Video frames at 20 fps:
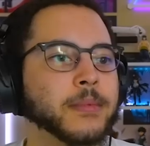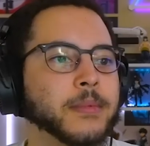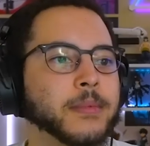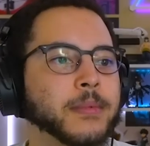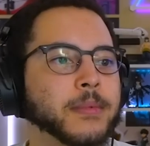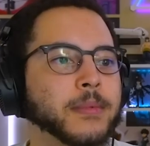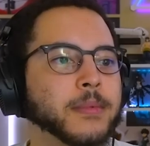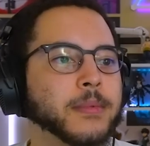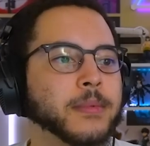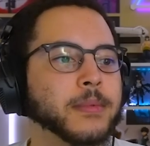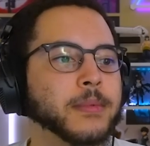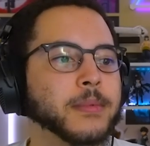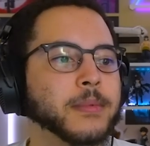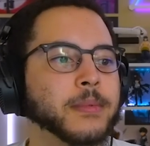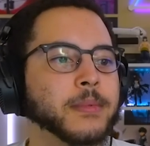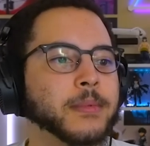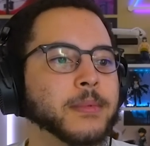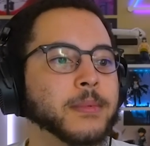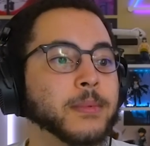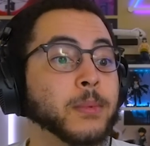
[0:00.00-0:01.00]

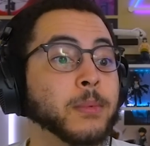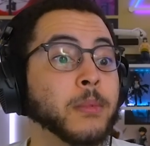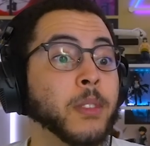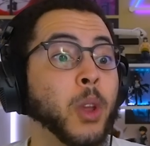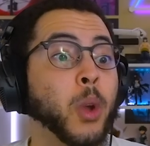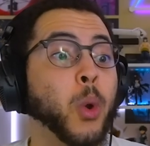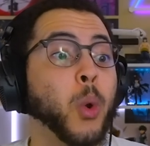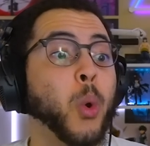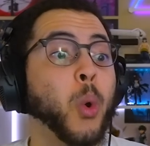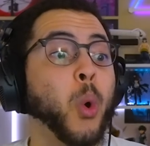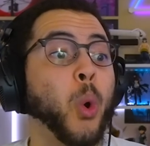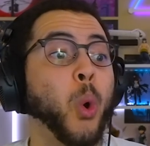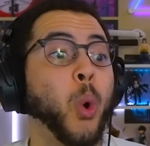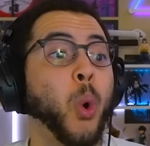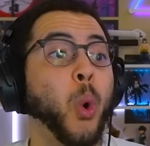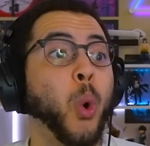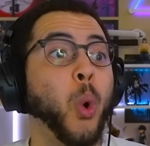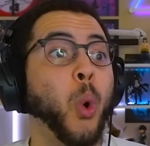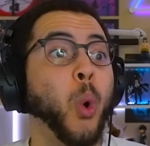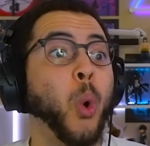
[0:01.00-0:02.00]

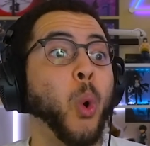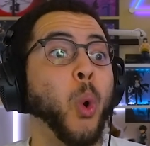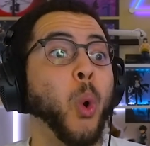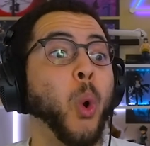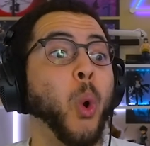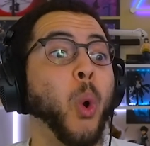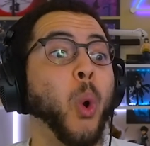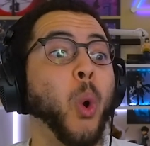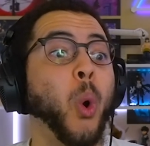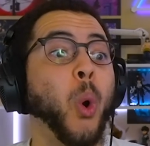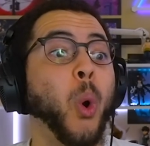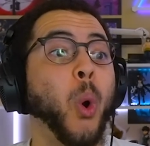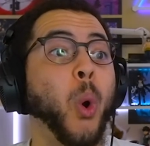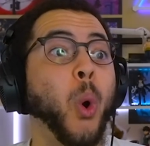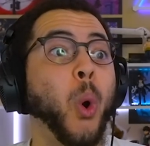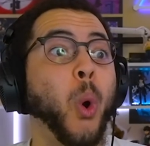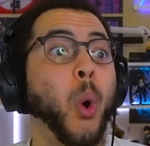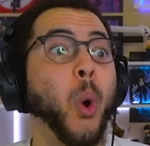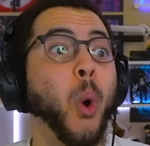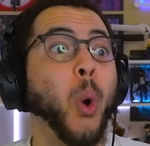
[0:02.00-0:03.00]

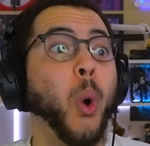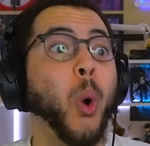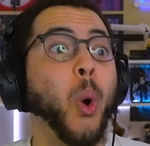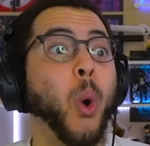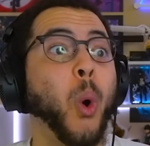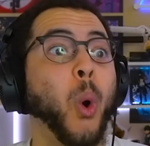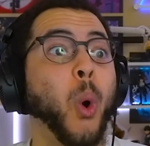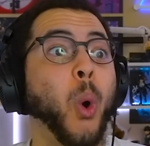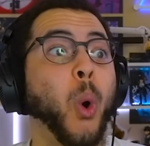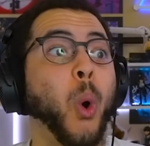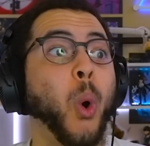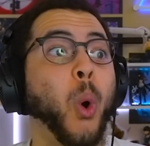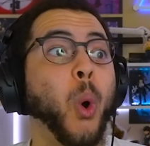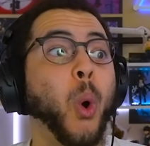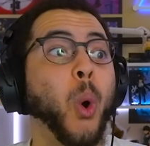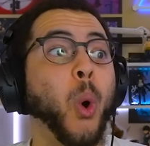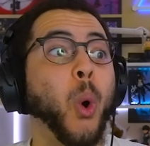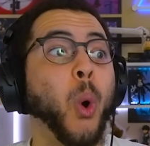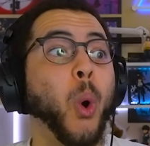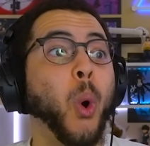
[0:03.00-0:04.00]

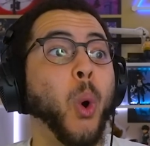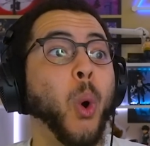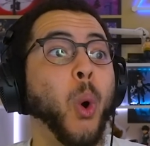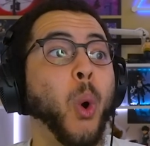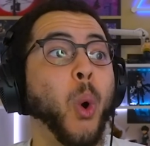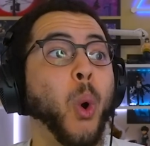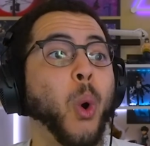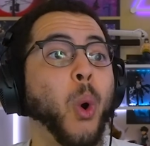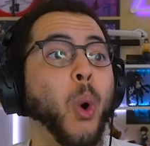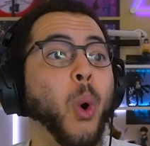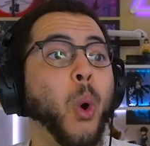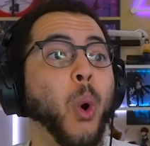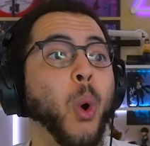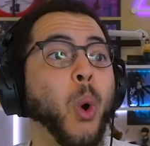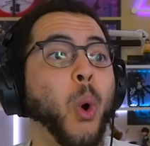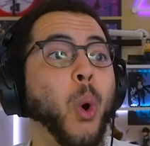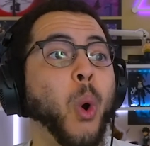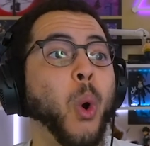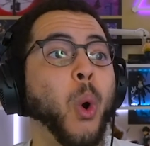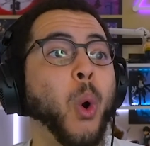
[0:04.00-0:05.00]

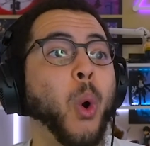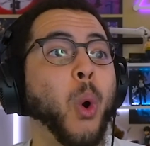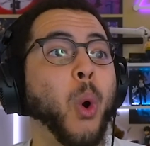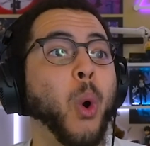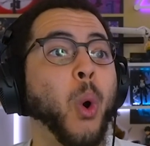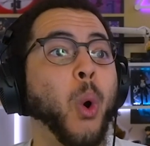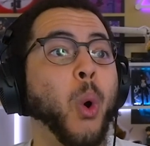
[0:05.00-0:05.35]
[no speech]